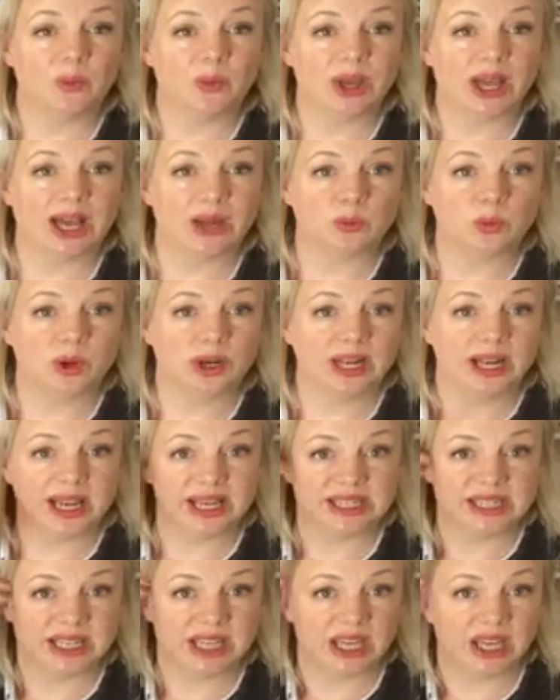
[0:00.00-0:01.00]
We had one
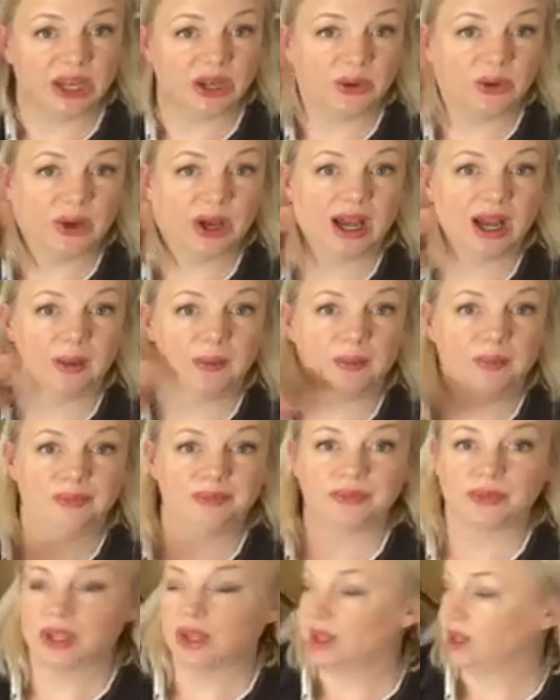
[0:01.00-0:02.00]
lady who
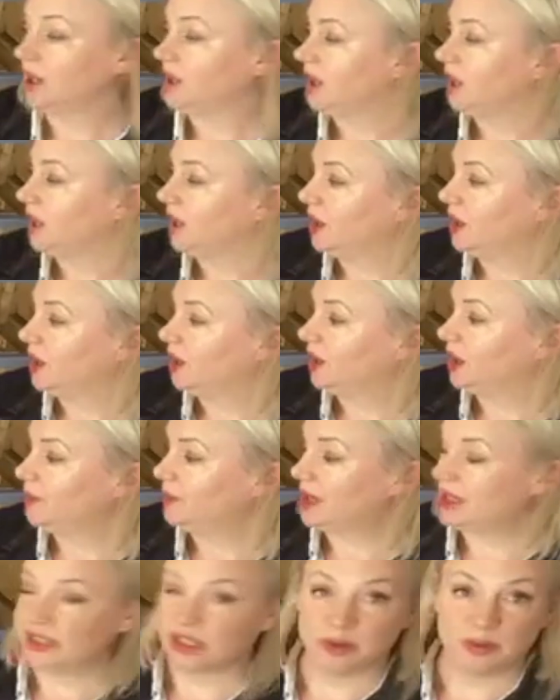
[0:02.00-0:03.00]

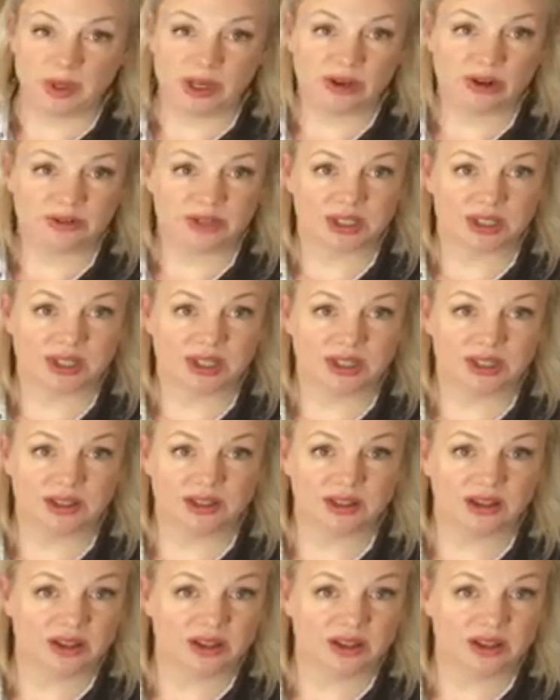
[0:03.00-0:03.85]
messaged me after the